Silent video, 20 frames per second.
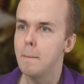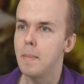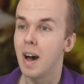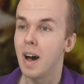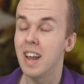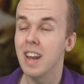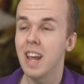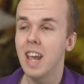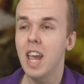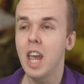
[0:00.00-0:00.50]

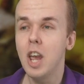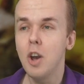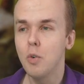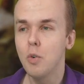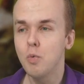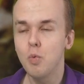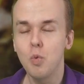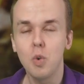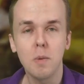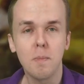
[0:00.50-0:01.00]
but
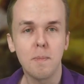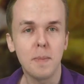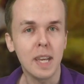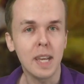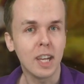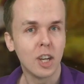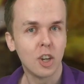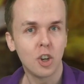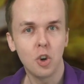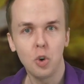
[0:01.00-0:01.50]
it would
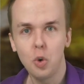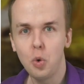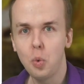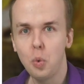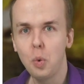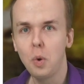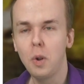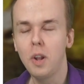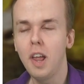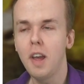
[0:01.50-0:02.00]
be
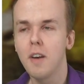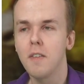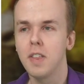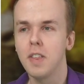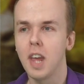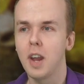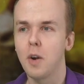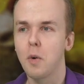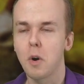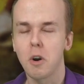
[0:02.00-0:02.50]
cool
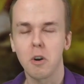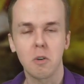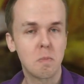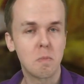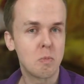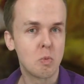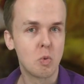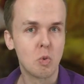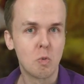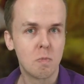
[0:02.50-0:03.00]
if they
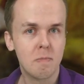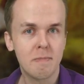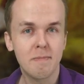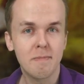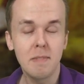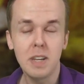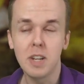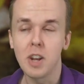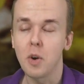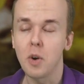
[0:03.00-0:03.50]
were,
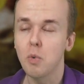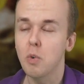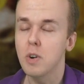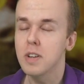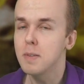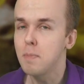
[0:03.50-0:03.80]
you know,